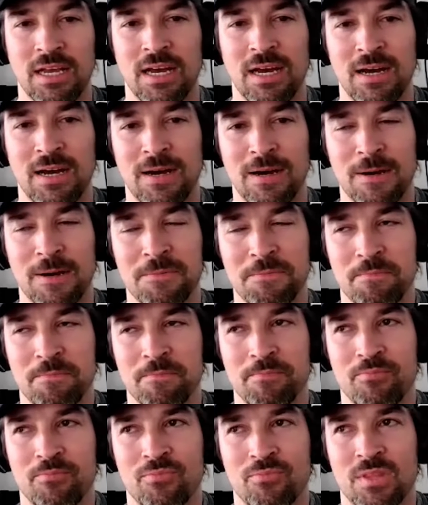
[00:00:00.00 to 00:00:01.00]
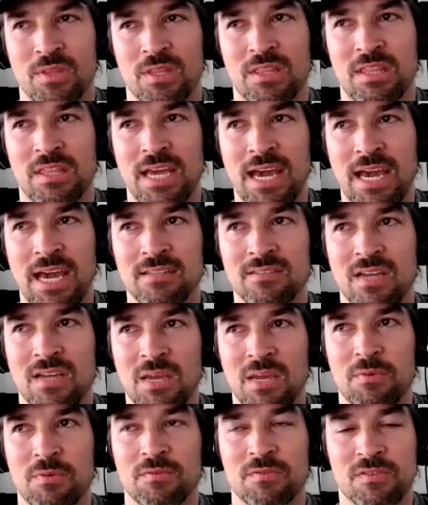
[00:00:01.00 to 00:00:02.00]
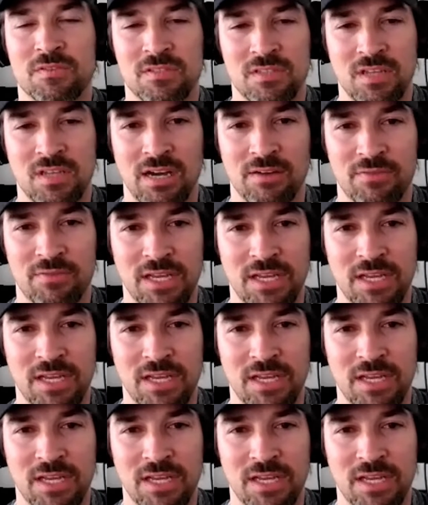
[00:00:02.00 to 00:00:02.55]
That type of stuff,